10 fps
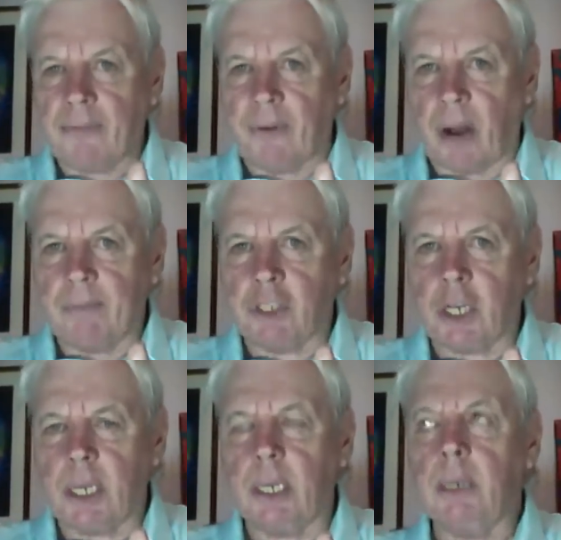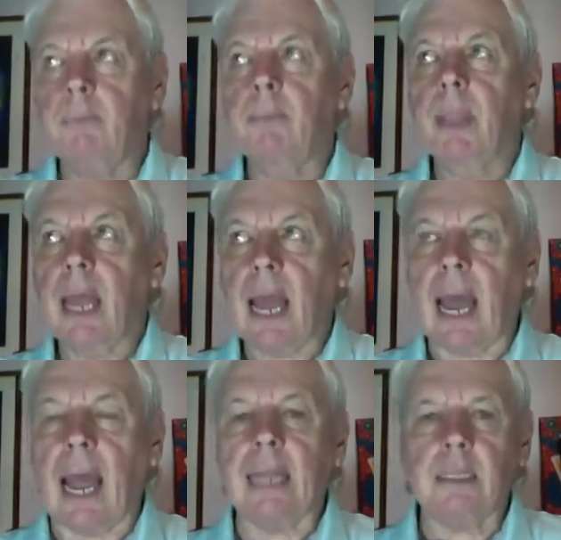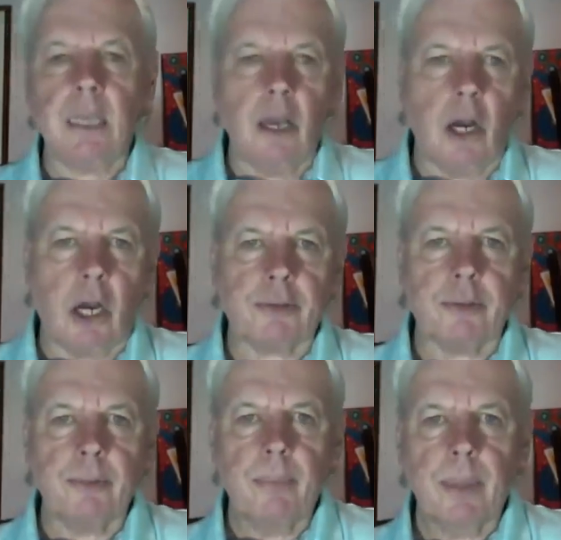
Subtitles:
5G at the Earth,